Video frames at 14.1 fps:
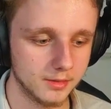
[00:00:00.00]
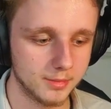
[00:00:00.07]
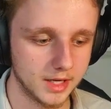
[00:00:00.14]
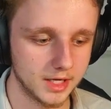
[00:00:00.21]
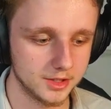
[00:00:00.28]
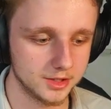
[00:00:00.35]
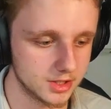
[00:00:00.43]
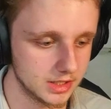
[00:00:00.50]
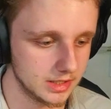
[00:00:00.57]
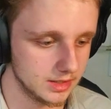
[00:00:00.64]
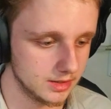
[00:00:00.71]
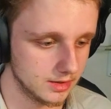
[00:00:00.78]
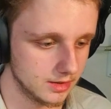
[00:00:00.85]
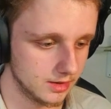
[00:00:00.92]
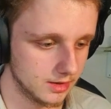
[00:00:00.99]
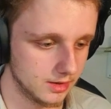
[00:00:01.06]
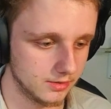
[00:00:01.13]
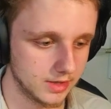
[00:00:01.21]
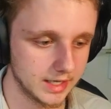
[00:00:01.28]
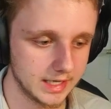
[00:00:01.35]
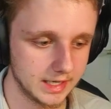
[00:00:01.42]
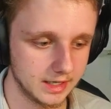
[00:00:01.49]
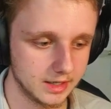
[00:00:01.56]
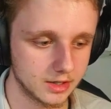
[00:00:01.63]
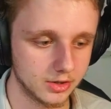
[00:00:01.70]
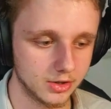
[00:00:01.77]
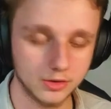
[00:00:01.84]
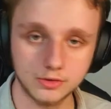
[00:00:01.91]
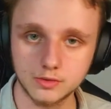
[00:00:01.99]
banshee right here can hunt